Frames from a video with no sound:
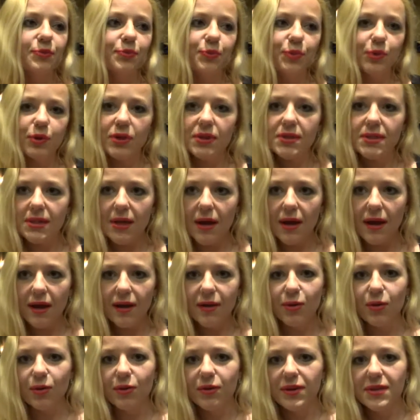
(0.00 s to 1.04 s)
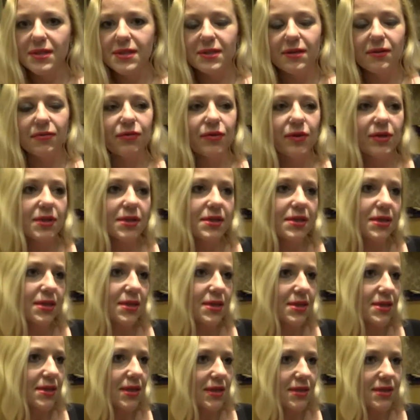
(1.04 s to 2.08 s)
put aside all these
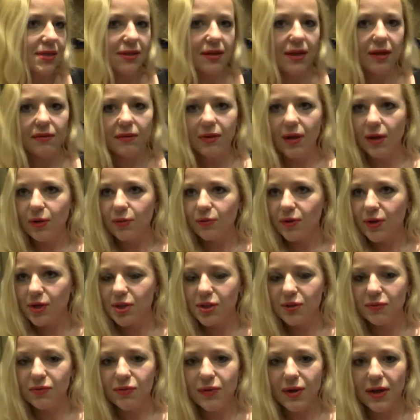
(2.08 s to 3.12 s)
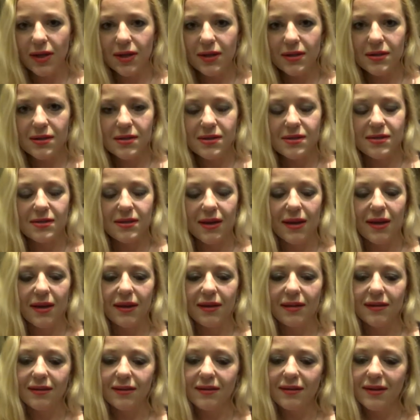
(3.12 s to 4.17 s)
differences, I still have a lot of Russian friends,
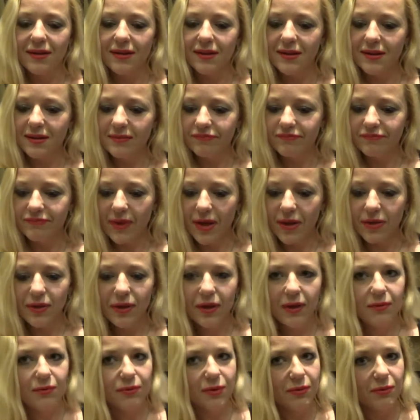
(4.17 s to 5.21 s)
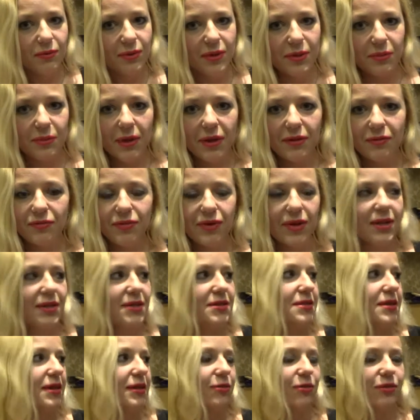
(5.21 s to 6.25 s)
and I think we will remain
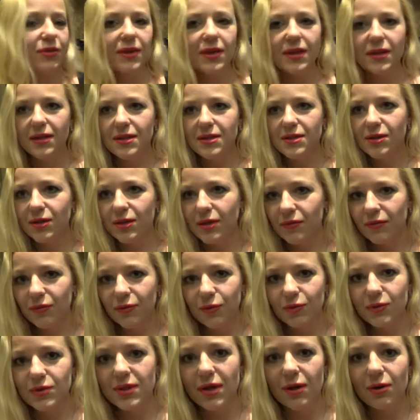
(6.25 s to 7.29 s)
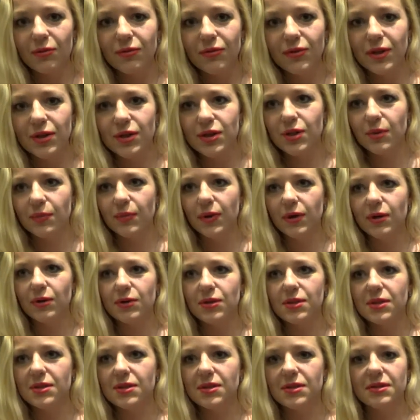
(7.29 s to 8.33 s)
friends. I don't think that's going to influence our friendship,
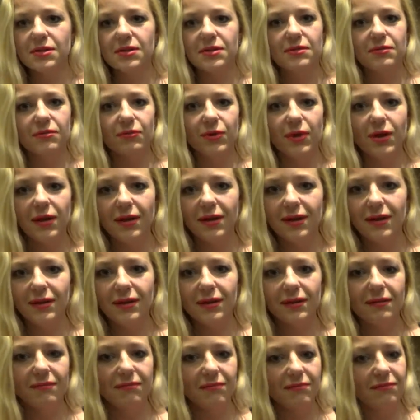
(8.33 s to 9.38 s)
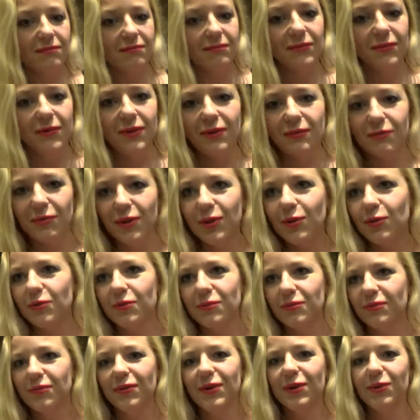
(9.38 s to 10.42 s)
because we
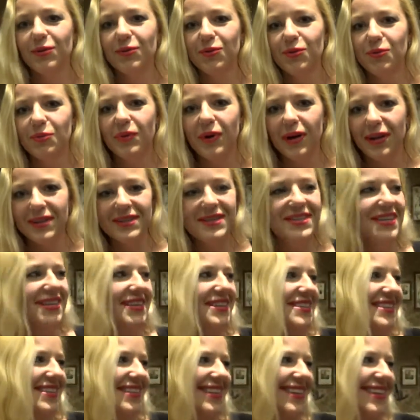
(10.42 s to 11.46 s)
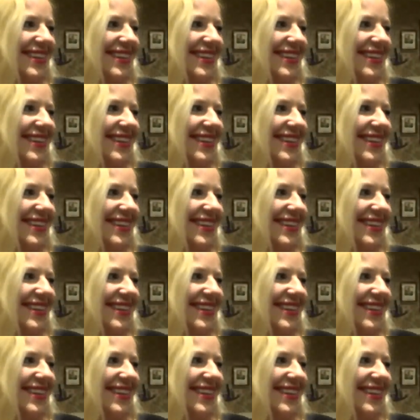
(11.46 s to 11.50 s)
don't do politics.